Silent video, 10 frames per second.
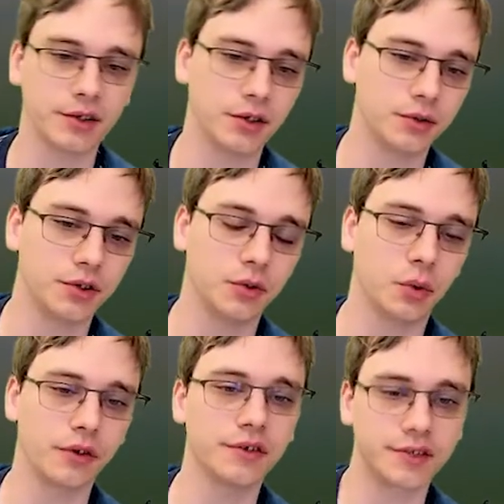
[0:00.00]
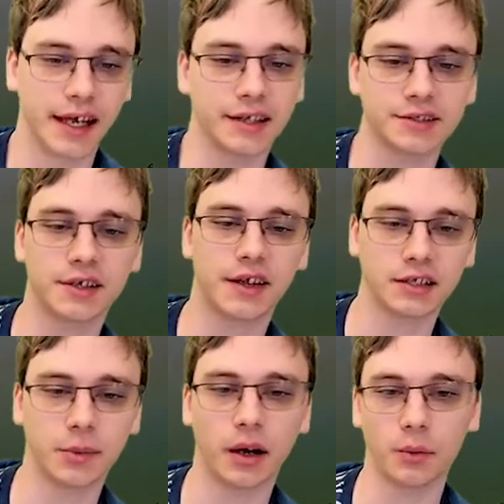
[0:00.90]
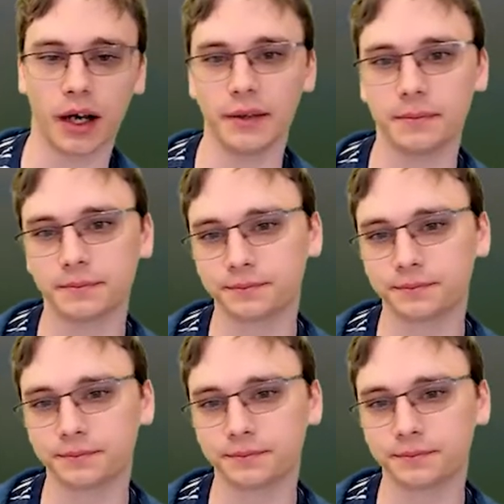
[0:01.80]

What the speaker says: 2/2 worth of stats, and that's about right.